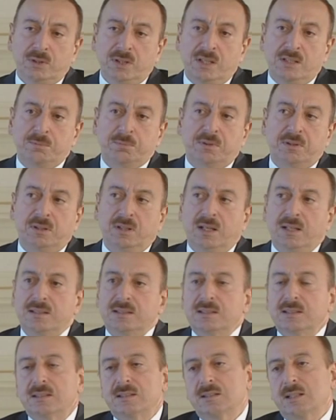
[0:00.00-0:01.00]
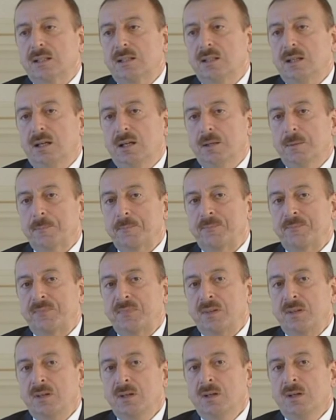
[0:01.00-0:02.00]
what has been done since that time
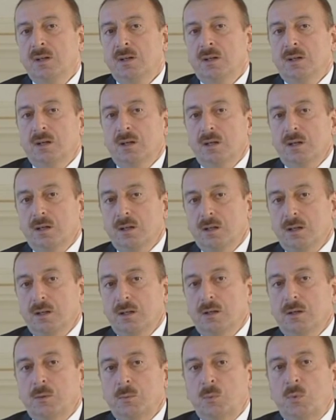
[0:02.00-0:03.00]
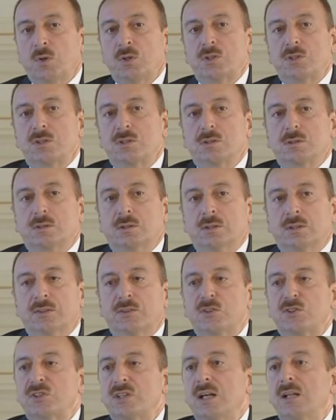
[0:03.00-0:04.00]
was
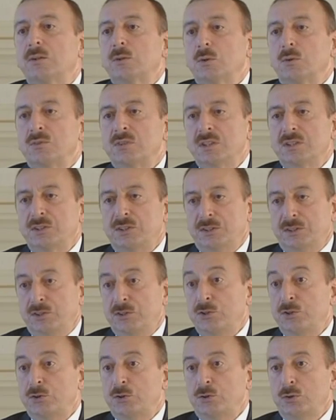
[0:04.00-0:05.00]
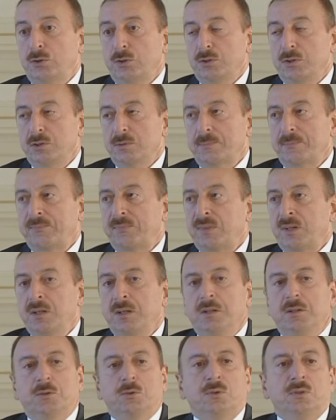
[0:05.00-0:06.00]
a result of that strategic choice.
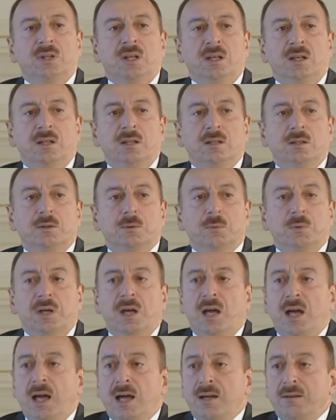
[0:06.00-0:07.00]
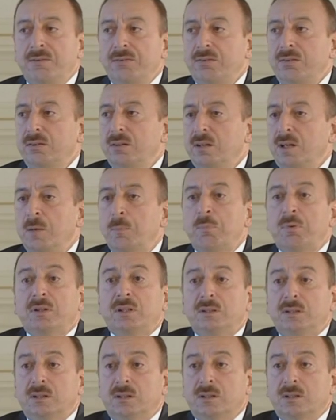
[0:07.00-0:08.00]
Today we have a
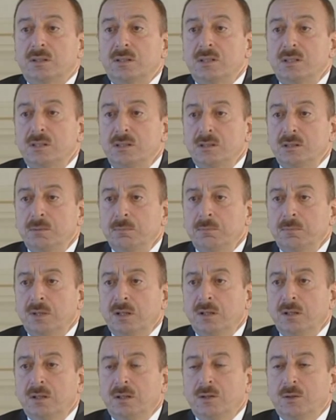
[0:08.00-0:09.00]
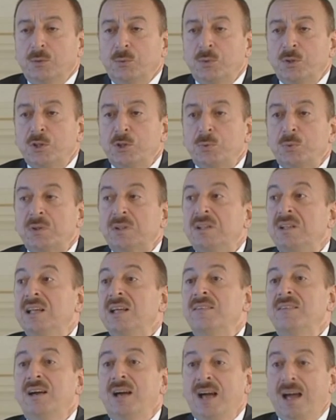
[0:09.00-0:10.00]
political system which we
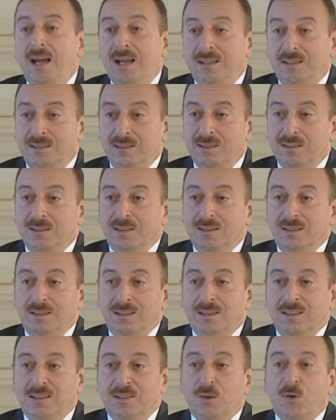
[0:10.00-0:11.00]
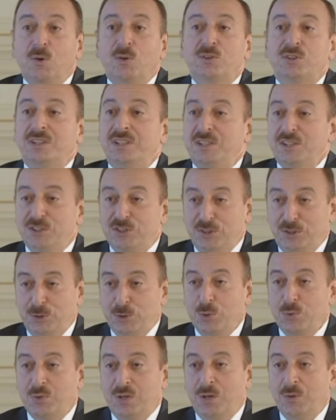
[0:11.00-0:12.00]
never had in all the
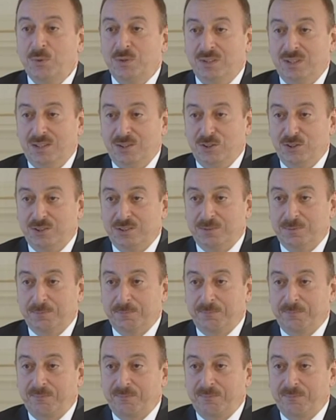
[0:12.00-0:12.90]
history of our nation.